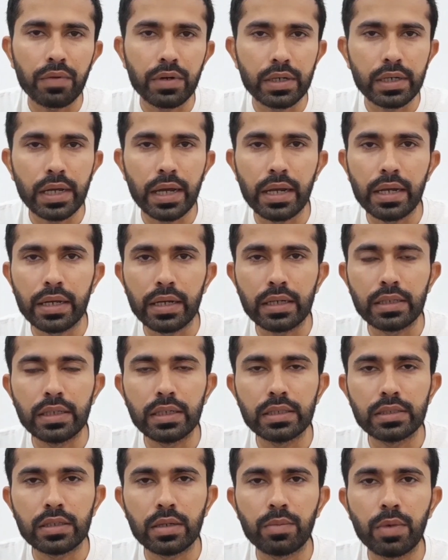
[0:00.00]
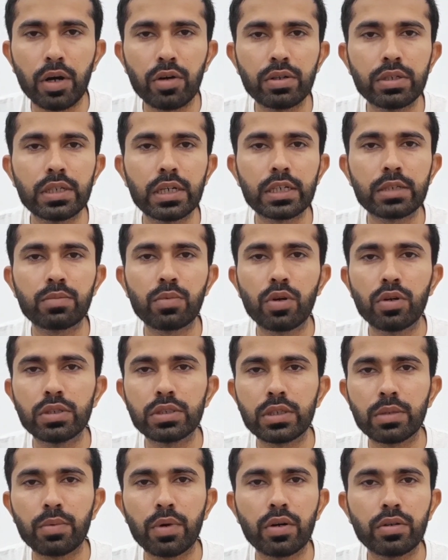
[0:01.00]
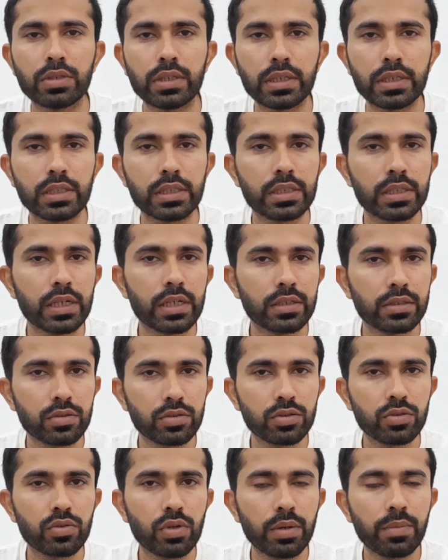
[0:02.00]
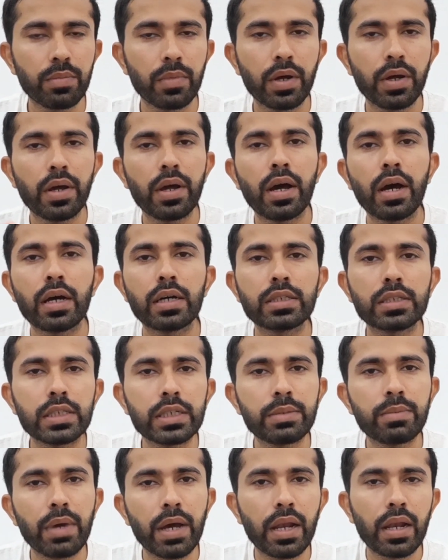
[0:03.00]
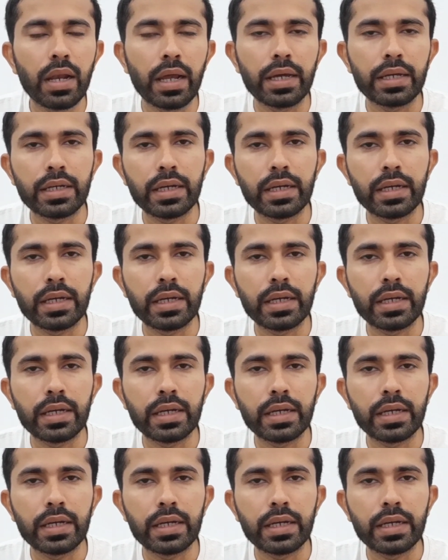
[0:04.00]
telling others about his exploits upon his return to Europe, seamen like